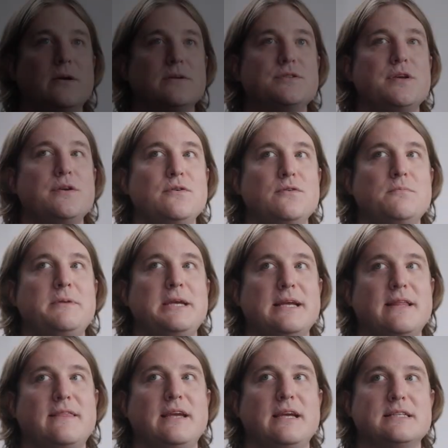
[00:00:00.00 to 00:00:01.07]
are two
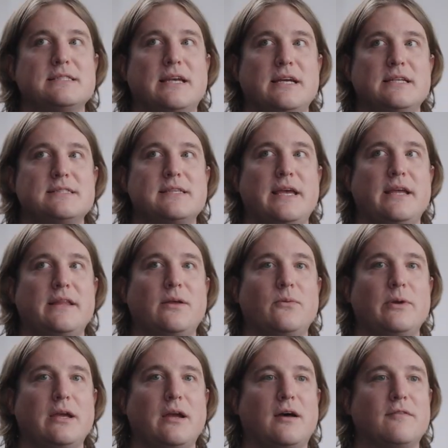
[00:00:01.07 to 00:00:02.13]
big things I'd say
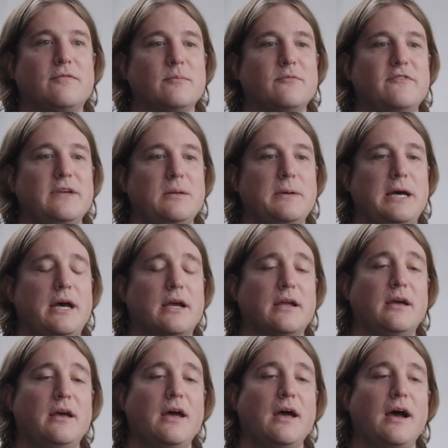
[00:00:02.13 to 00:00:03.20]
that we got from
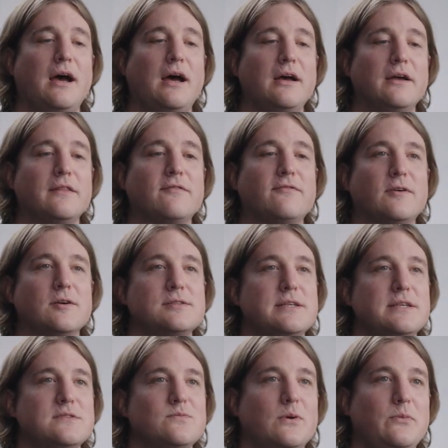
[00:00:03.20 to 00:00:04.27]
feedback. The
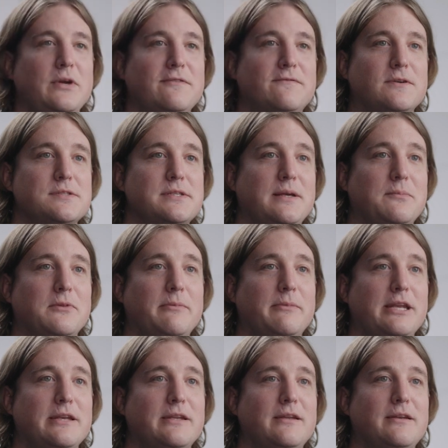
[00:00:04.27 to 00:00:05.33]
first is when we first
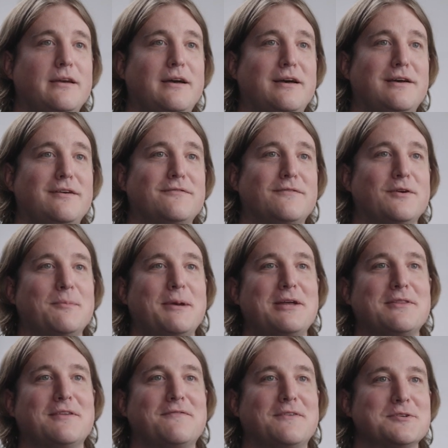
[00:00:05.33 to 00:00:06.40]
implemented, for
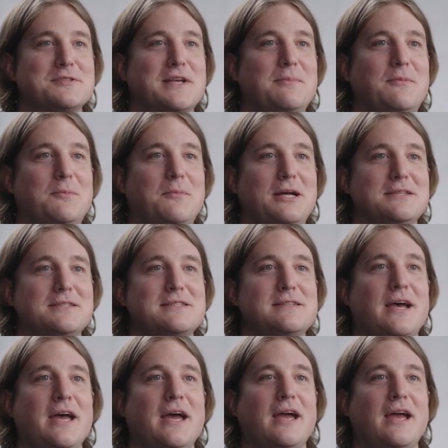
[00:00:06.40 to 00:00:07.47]
about the first couple
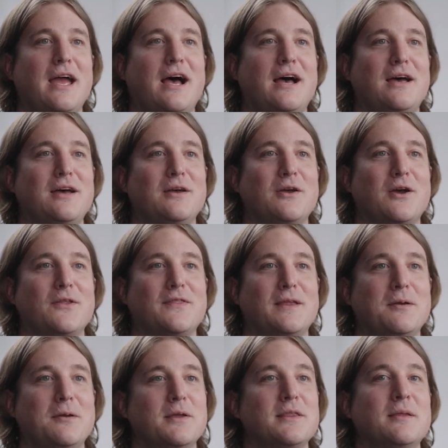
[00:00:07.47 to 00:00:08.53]
months,
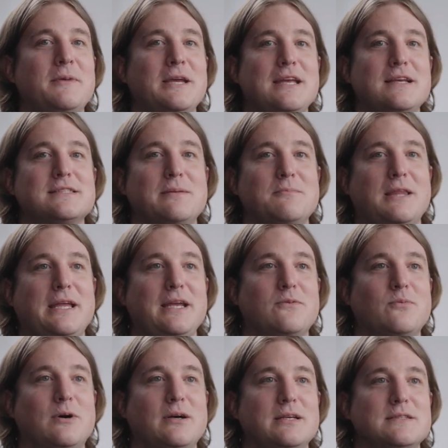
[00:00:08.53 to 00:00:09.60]
the biggest
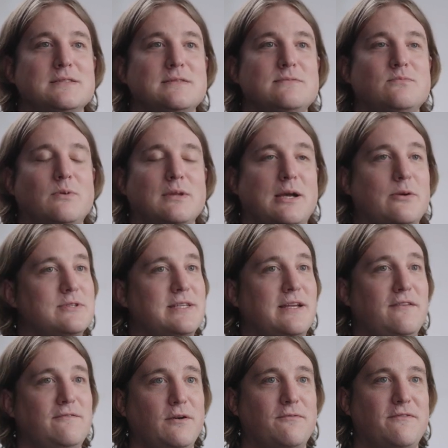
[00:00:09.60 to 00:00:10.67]
complaint was, well, I was
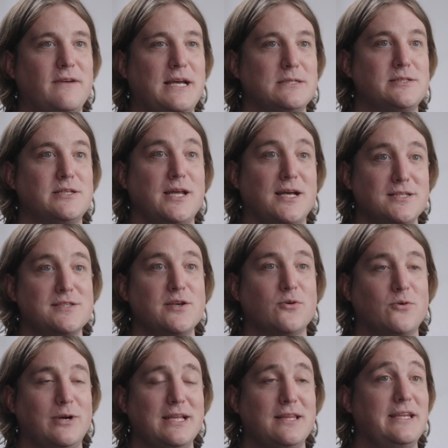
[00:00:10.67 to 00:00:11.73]
done
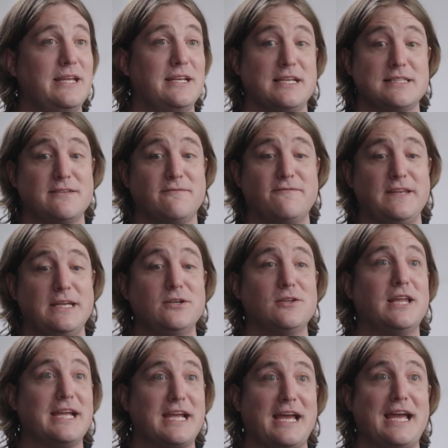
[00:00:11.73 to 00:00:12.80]
so quickly, it doesn't
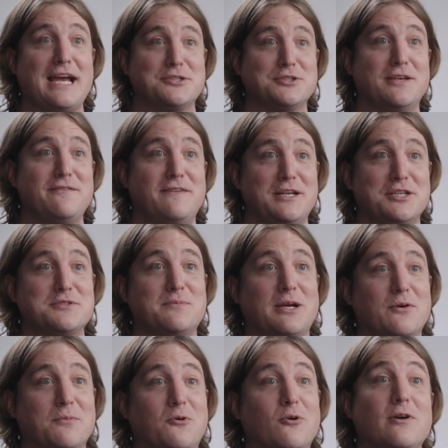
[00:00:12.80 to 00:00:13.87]
feel like I actually finished
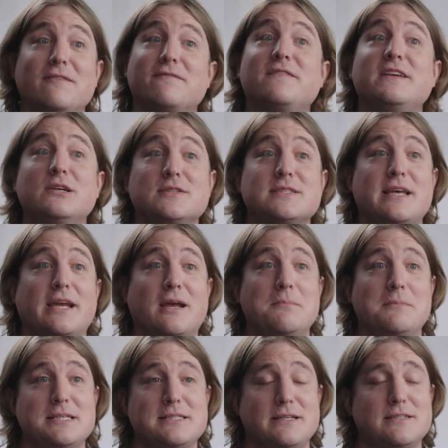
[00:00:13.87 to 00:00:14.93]
my report. It feels like
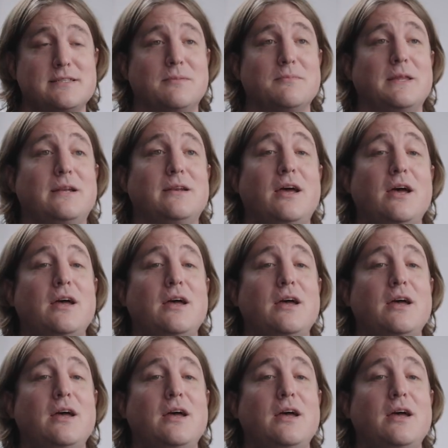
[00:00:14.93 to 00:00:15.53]
I'm missing something.